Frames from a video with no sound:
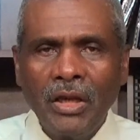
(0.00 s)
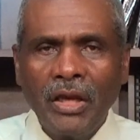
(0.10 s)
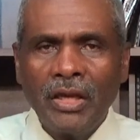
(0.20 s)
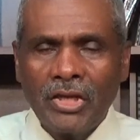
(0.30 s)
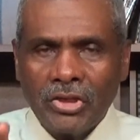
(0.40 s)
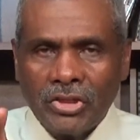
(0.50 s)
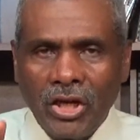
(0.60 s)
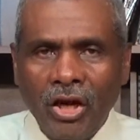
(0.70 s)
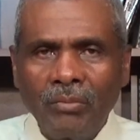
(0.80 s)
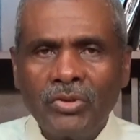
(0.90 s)
it is
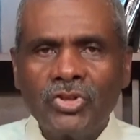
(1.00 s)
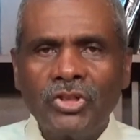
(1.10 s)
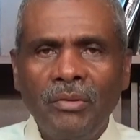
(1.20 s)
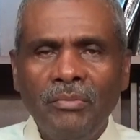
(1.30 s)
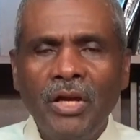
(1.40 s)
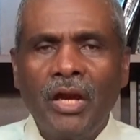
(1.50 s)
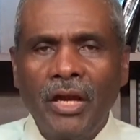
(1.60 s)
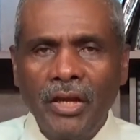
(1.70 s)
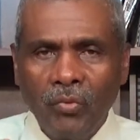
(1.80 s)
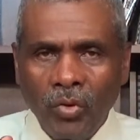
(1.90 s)
cumbersome,
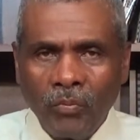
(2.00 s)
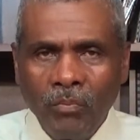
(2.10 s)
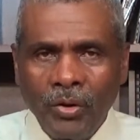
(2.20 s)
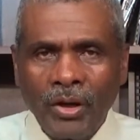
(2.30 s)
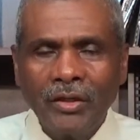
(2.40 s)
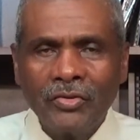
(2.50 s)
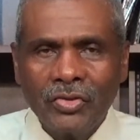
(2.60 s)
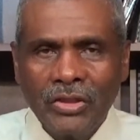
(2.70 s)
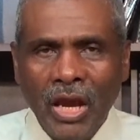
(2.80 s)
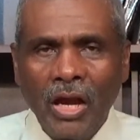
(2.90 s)
and it will bring us
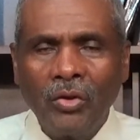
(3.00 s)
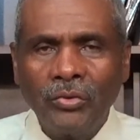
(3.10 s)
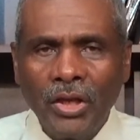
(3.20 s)
down